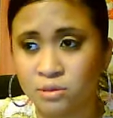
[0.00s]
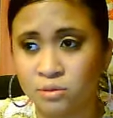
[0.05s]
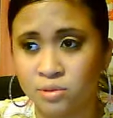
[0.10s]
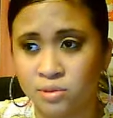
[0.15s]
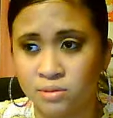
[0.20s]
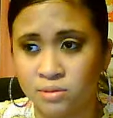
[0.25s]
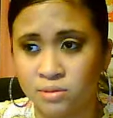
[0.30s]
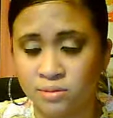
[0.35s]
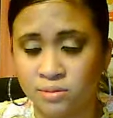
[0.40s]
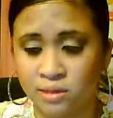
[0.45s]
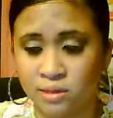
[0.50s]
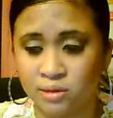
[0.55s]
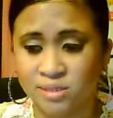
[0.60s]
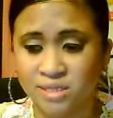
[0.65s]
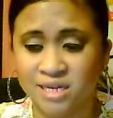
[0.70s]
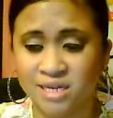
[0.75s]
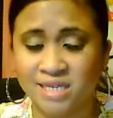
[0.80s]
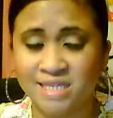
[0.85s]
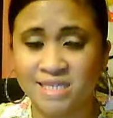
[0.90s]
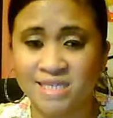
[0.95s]
It was it was
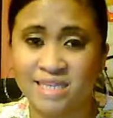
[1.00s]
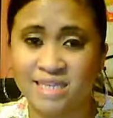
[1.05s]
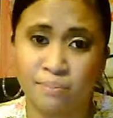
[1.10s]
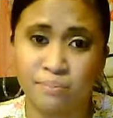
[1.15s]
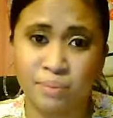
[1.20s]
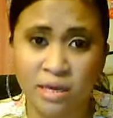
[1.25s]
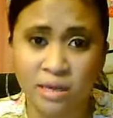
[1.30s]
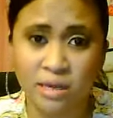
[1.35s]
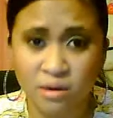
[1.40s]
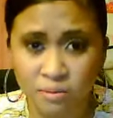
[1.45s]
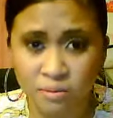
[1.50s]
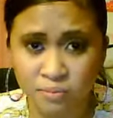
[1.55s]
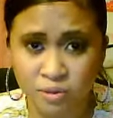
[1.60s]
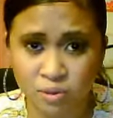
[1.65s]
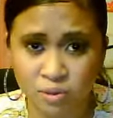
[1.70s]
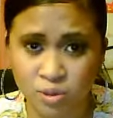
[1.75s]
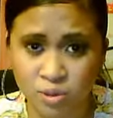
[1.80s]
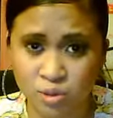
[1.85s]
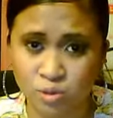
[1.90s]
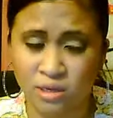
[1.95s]
like a stampede up in
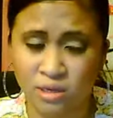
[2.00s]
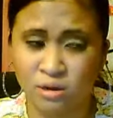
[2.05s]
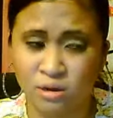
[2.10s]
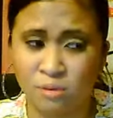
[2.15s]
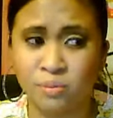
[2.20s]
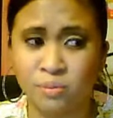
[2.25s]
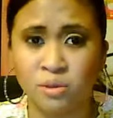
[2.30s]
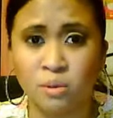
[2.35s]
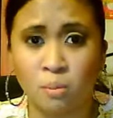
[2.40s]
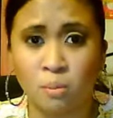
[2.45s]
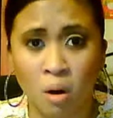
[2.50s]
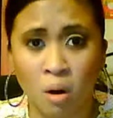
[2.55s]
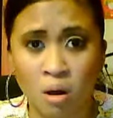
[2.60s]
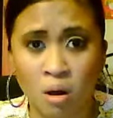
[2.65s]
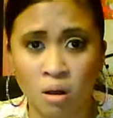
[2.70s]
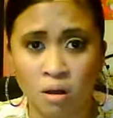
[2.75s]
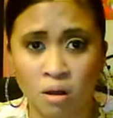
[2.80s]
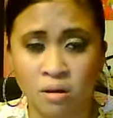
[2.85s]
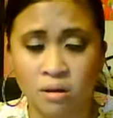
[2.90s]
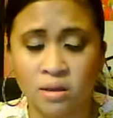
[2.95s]
the up in the
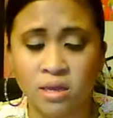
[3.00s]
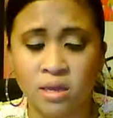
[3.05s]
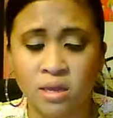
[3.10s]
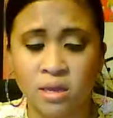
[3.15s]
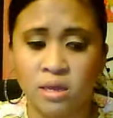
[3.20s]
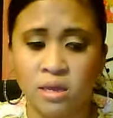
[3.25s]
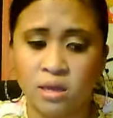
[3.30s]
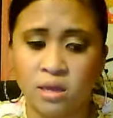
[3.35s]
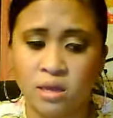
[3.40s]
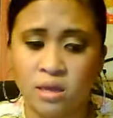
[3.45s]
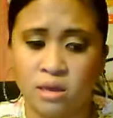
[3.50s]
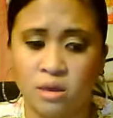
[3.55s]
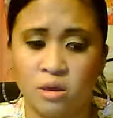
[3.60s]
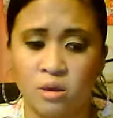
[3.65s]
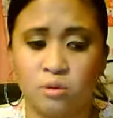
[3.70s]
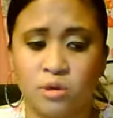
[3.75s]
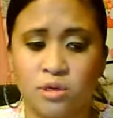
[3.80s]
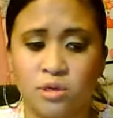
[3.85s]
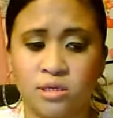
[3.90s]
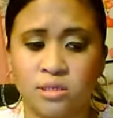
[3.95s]
mall.
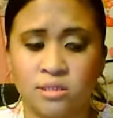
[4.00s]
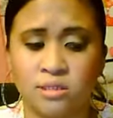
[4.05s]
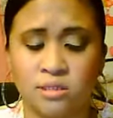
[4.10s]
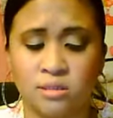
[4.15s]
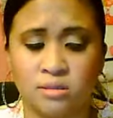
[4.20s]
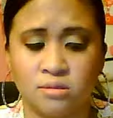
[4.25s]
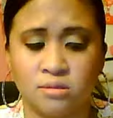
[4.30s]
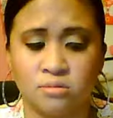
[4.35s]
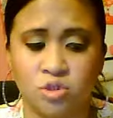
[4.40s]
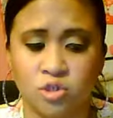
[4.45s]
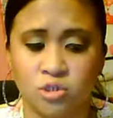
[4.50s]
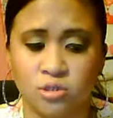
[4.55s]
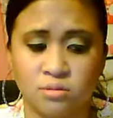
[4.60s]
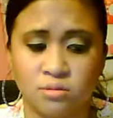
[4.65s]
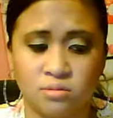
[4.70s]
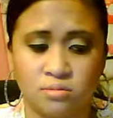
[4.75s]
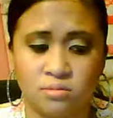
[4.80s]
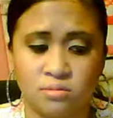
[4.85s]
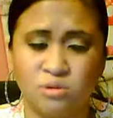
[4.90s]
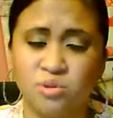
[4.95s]
It was just
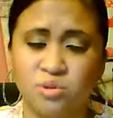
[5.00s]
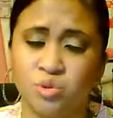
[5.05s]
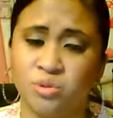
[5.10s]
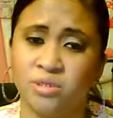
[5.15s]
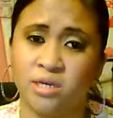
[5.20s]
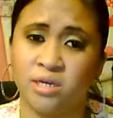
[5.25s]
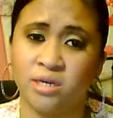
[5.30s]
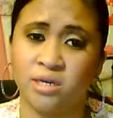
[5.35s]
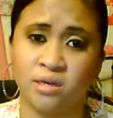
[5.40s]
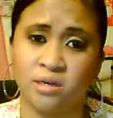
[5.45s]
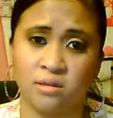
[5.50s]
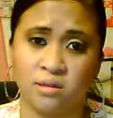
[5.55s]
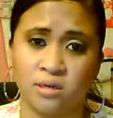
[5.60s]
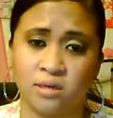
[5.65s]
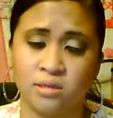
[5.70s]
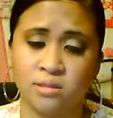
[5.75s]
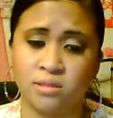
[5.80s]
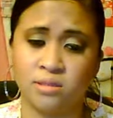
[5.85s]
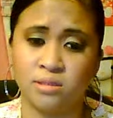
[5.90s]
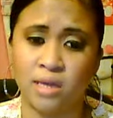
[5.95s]
it was
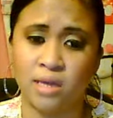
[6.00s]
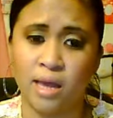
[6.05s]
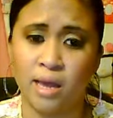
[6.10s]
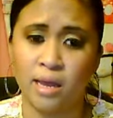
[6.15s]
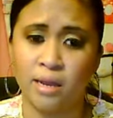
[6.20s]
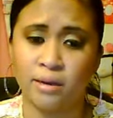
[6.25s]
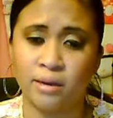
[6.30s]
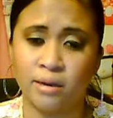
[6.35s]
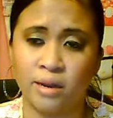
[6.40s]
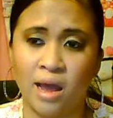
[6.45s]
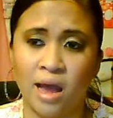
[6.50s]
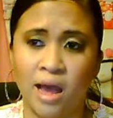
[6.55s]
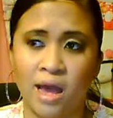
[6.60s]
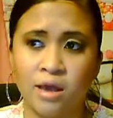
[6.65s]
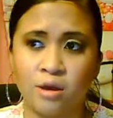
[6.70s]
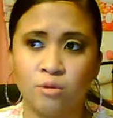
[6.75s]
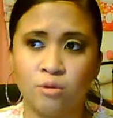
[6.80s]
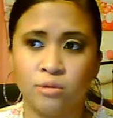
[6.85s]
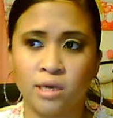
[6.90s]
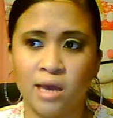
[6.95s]
ridiculous. And I
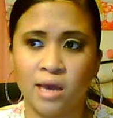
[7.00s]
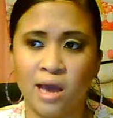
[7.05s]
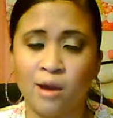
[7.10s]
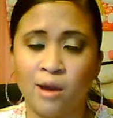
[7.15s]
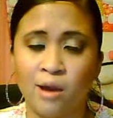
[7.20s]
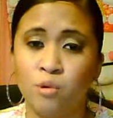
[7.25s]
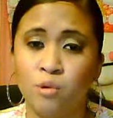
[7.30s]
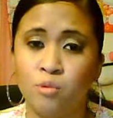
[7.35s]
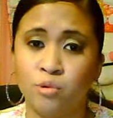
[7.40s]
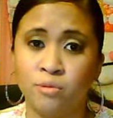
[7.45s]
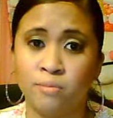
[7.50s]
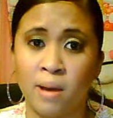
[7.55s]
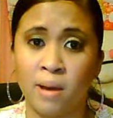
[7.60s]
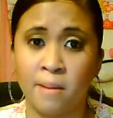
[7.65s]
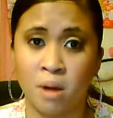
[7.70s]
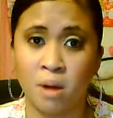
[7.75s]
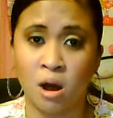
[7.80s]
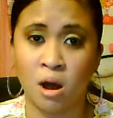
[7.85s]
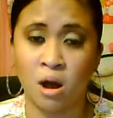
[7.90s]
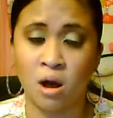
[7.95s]
only I went with my
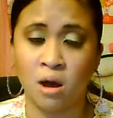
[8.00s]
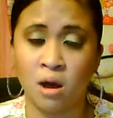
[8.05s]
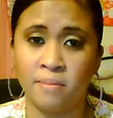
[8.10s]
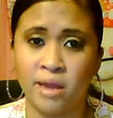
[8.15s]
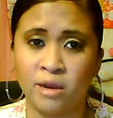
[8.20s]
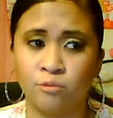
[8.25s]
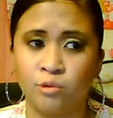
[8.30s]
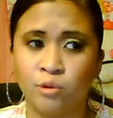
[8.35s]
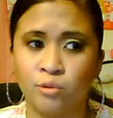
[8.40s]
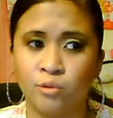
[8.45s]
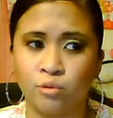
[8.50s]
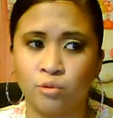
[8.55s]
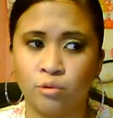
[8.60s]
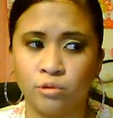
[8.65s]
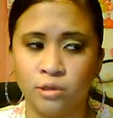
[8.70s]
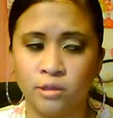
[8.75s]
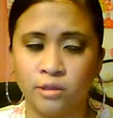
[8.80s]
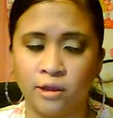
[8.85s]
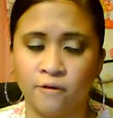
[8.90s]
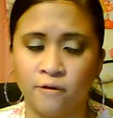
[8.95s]
mom, and we were
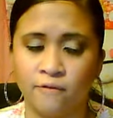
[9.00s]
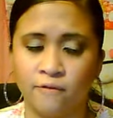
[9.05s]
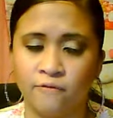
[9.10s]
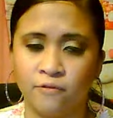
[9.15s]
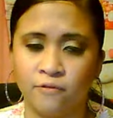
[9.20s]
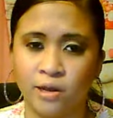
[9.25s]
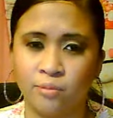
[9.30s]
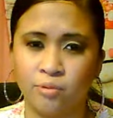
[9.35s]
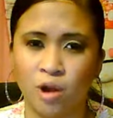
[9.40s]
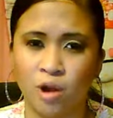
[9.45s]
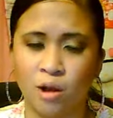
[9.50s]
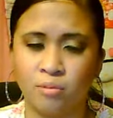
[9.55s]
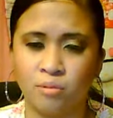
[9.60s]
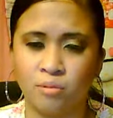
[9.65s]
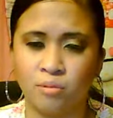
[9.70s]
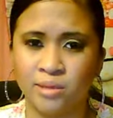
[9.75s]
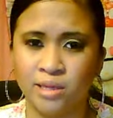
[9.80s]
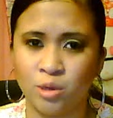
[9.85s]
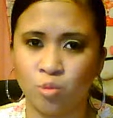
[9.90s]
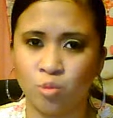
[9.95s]
only there for like
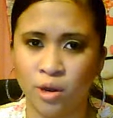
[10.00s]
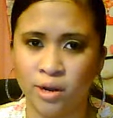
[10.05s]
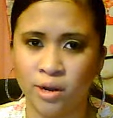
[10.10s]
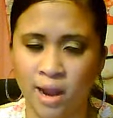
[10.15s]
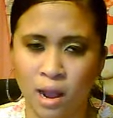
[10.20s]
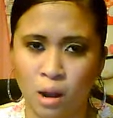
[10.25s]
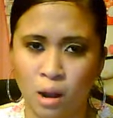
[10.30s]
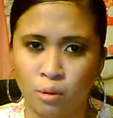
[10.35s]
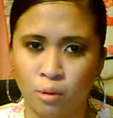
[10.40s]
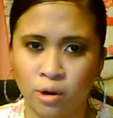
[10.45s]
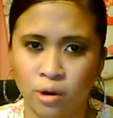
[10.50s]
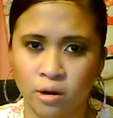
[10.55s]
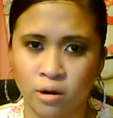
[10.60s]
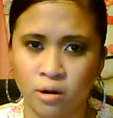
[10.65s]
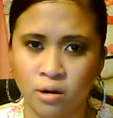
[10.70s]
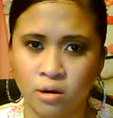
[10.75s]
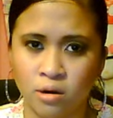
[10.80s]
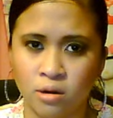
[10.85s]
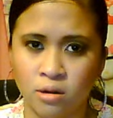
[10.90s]
probably one hour.